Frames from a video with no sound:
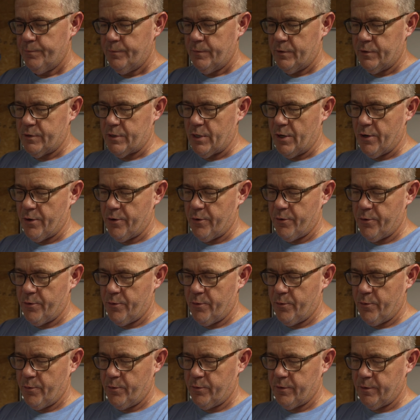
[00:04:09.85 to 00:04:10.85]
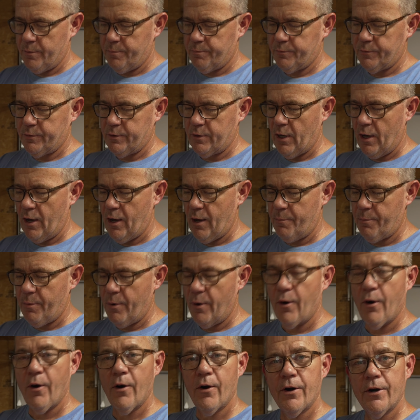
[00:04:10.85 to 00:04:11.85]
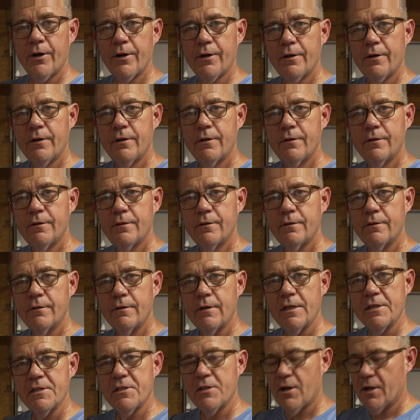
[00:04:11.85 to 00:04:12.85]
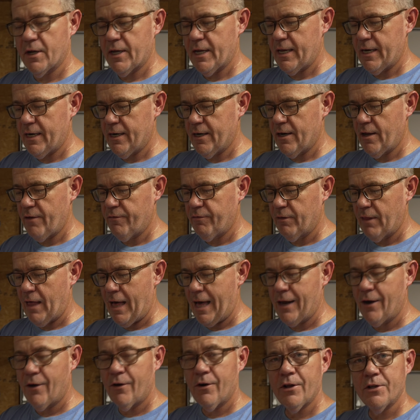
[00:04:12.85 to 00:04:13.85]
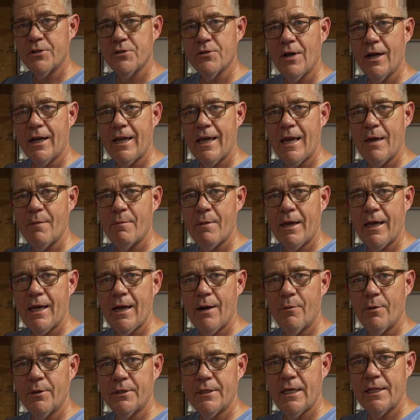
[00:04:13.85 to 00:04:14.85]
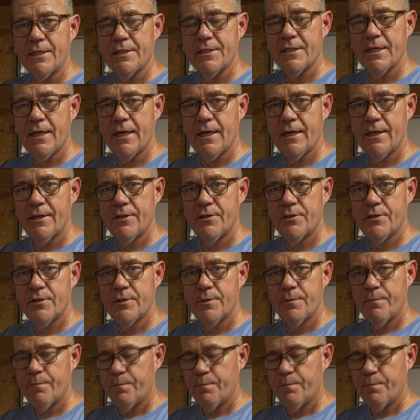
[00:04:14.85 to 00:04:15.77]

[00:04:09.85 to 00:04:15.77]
So the top part is not getting enough light on it, so I can't make out what that says.